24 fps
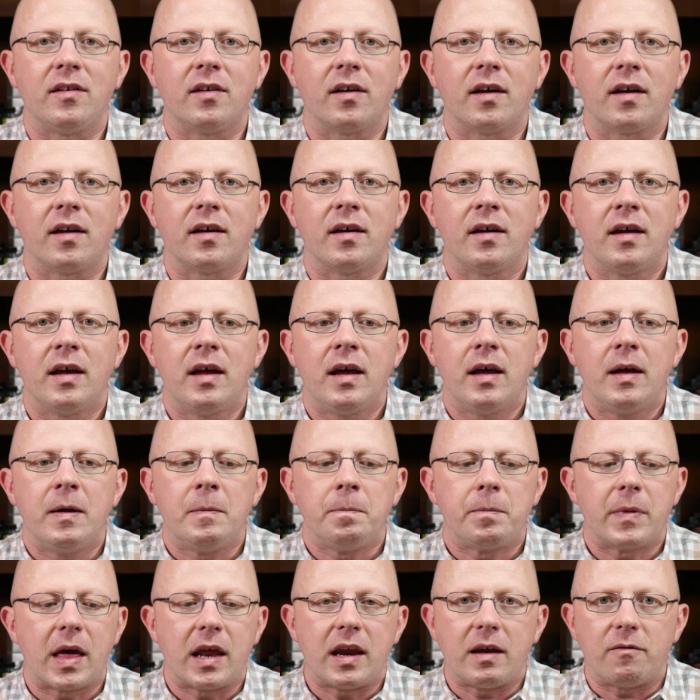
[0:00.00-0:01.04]
uh,
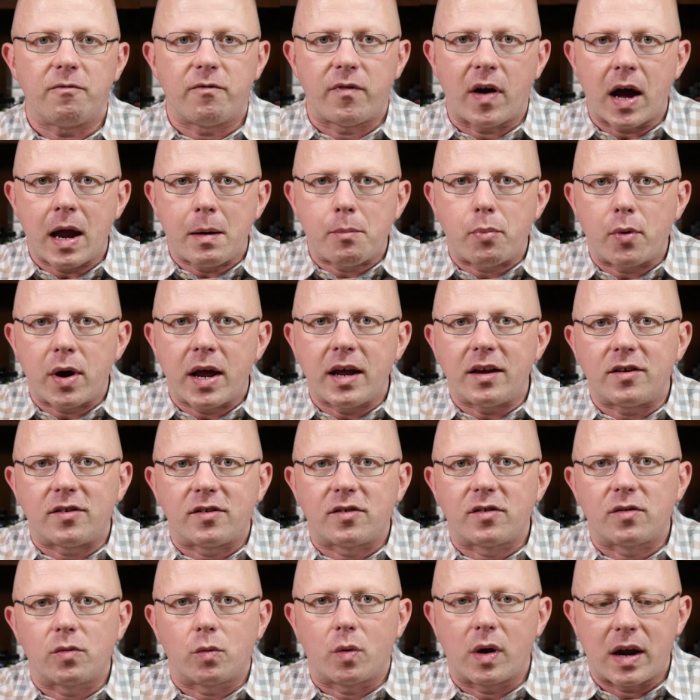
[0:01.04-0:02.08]
and it
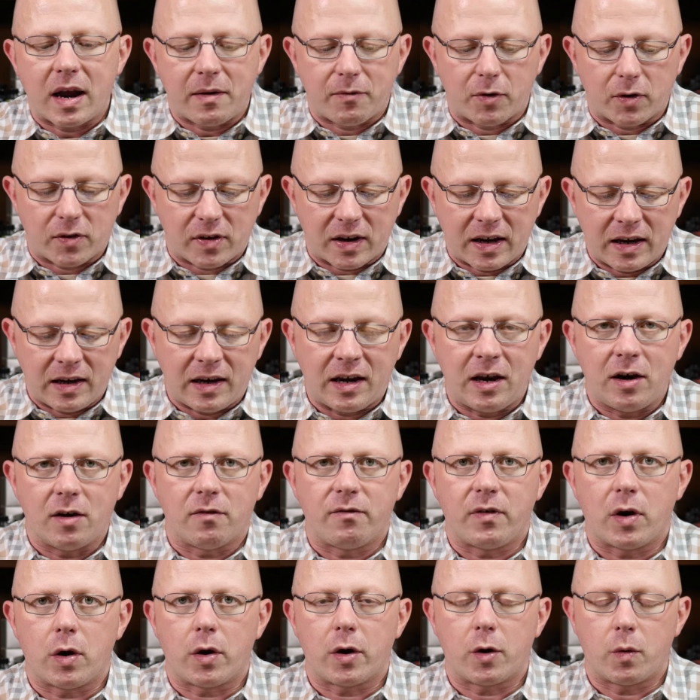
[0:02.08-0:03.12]
vibrates whatever's in here
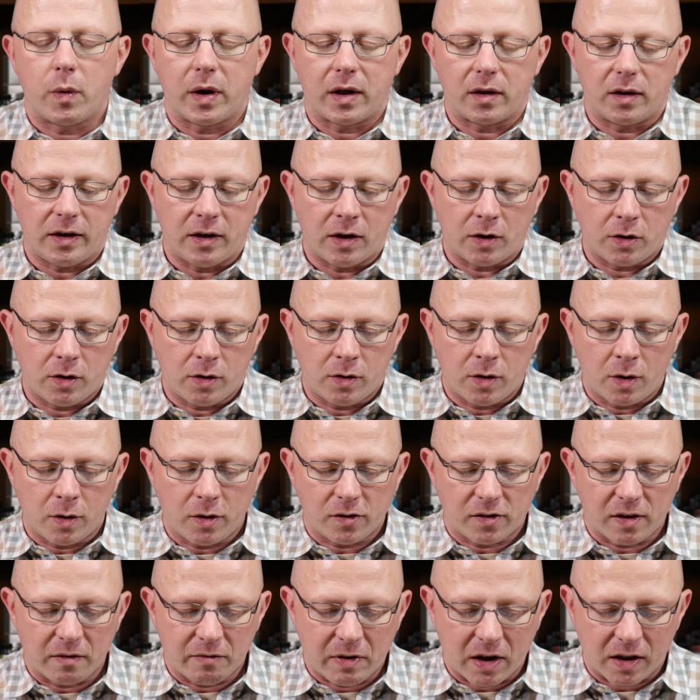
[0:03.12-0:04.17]
very quickly. Now you'll
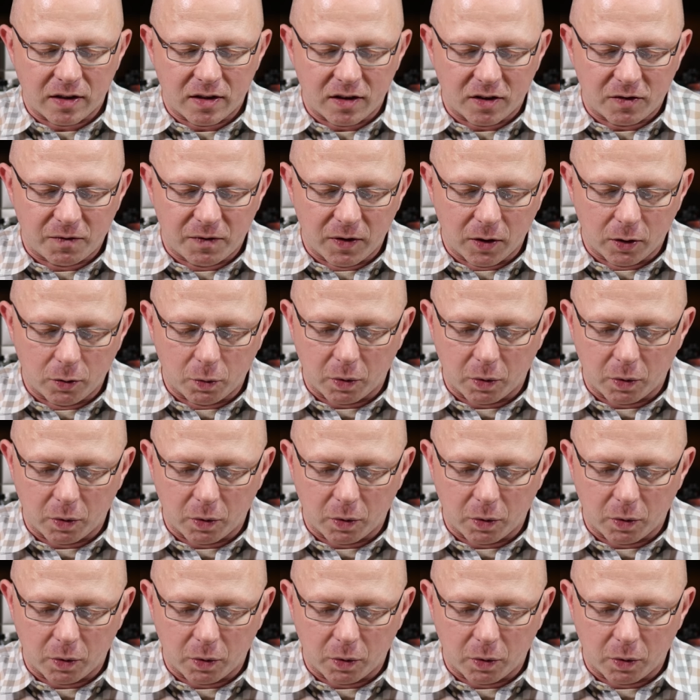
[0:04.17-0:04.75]
notice I've got this filled